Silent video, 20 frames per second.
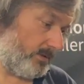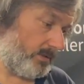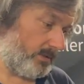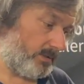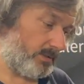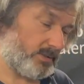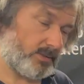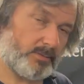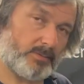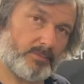
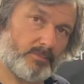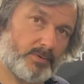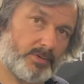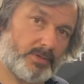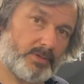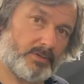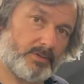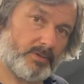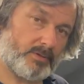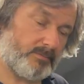And it's going to be
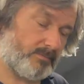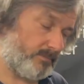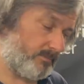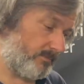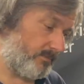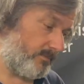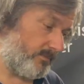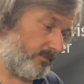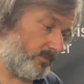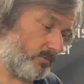running our
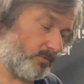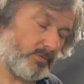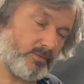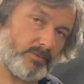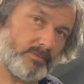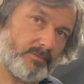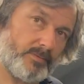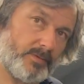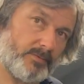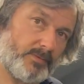
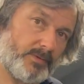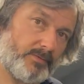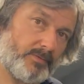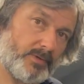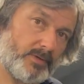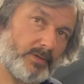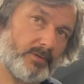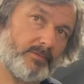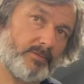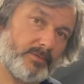
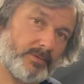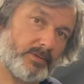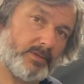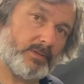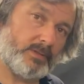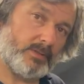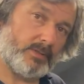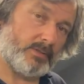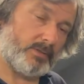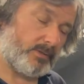455
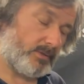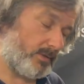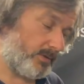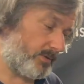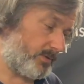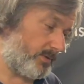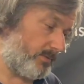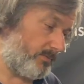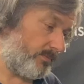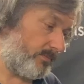
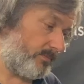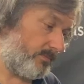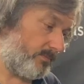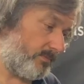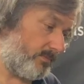custom